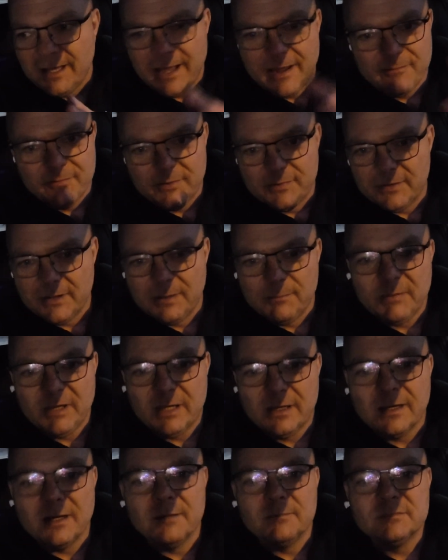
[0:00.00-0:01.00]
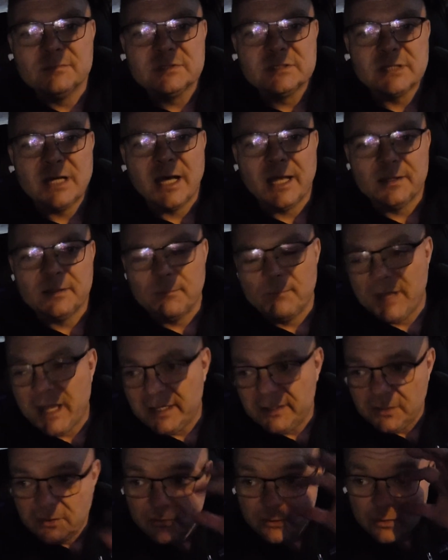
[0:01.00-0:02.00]
everything becomes on the
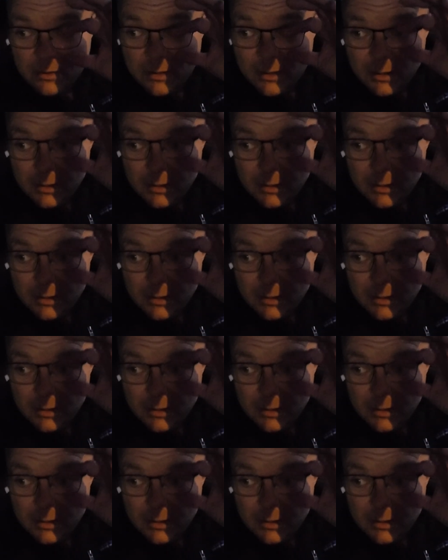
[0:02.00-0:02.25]
menu.